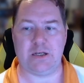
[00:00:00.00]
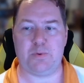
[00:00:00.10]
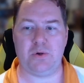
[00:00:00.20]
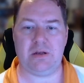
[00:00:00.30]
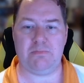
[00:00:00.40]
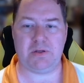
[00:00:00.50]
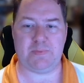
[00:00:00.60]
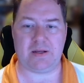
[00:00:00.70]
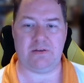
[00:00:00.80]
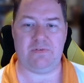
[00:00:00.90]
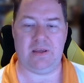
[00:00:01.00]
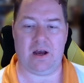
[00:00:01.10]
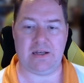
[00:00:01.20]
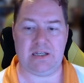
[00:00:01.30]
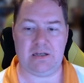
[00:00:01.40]
To put it in perspective here,
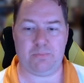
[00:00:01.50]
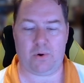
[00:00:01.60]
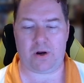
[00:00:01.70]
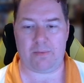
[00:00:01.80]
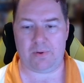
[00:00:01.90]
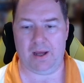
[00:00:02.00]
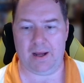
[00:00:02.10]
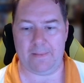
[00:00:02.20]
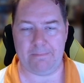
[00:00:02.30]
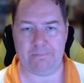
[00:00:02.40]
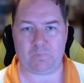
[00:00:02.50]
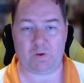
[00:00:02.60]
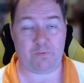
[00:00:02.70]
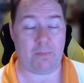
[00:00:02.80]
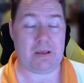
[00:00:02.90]
I did put up
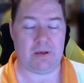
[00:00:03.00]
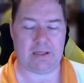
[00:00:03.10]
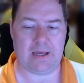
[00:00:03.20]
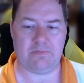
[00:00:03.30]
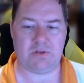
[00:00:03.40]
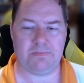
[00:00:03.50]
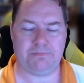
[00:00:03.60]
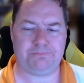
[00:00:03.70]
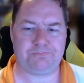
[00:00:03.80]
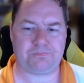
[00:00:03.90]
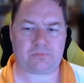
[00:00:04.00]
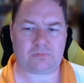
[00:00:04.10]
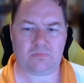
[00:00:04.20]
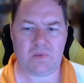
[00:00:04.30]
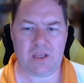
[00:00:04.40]
from EB Games,
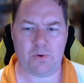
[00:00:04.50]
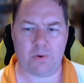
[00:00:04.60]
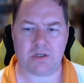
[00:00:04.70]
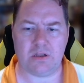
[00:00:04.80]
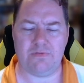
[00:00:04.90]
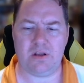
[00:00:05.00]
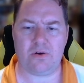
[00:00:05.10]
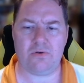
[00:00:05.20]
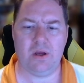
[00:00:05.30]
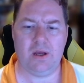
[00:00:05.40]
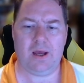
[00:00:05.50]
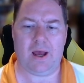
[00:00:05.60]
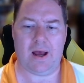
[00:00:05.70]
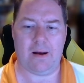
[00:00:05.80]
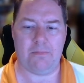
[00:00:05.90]
if you're watching the video,
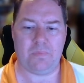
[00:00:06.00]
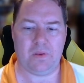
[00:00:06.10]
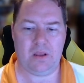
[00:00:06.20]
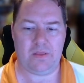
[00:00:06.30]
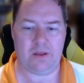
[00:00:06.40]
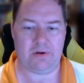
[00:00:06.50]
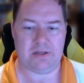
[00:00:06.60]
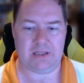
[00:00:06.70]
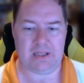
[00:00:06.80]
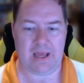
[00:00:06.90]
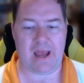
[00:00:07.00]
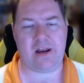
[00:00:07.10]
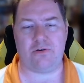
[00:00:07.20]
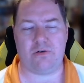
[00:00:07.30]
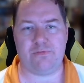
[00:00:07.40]
there is the
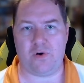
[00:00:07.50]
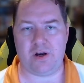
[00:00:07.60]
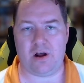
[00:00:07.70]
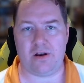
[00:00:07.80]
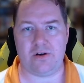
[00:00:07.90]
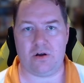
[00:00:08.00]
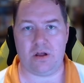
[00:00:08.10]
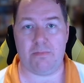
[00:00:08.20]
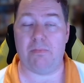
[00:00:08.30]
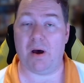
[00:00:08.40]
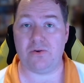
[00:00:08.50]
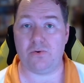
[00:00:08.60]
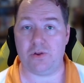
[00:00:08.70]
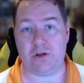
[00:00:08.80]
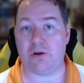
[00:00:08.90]
$849
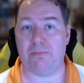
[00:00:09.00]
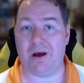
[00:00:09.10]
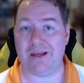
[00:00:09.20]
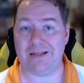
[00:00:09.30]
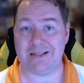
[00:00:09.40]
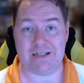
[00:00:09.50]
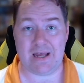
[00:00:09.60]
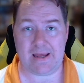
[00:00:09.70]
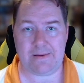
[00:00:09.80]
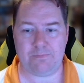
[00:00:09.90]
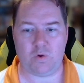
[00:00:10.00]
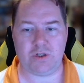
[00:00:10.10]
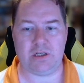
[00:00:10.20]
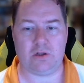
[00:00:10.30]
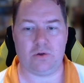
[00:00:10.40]
bundle that you can buy today,
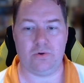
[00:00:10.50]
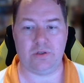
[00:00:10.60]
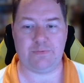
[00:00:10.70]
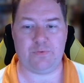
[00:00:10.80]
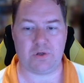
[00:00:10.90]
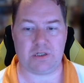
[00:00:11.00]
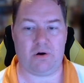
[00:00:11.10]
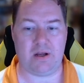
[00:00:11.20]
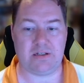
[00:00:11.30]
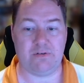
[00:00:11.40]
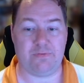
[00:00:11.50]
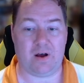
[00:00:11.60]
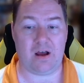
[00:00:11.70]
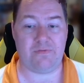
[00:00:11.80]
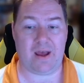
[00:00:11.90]
which includes Forza Horizon
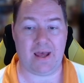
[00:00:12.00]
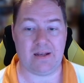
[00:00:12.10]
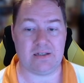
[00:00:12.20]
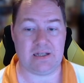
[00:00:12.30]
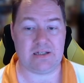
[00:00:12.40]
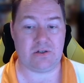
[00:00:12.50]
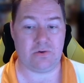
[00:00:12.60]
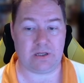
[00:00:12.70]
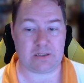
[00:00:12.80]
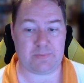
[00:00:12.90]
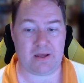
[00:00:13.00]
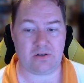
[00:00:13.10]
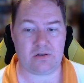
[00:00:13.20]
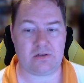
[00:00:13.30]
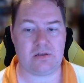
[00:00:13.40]
5 and its 2
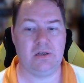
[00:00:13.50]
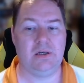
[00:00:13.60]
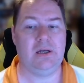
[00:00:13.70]
expansions.